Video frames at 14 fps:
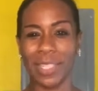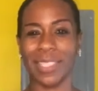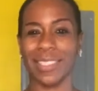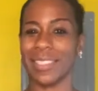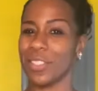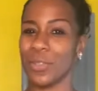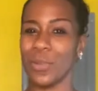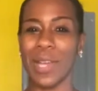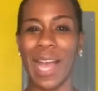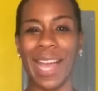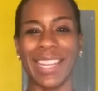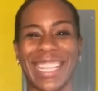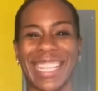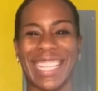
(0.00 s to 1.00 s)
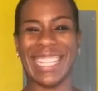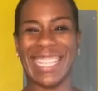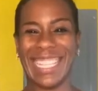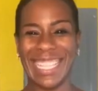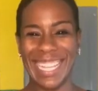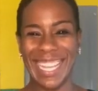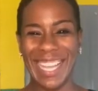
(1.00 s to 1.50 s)
You got it.
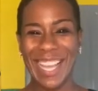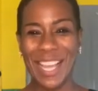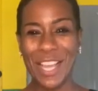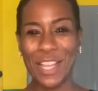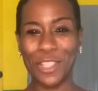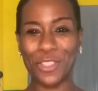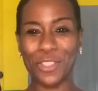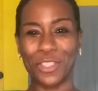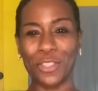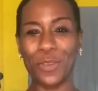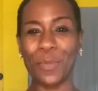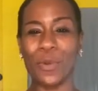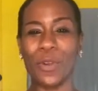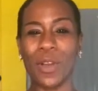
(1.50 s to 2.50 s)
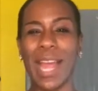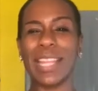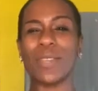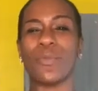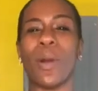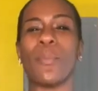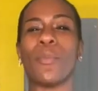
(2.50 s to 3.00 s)
2 more. I need 1
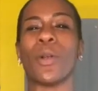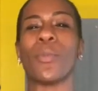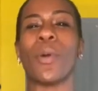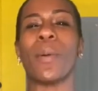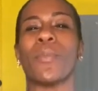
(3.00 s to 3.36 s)
more. 1 more.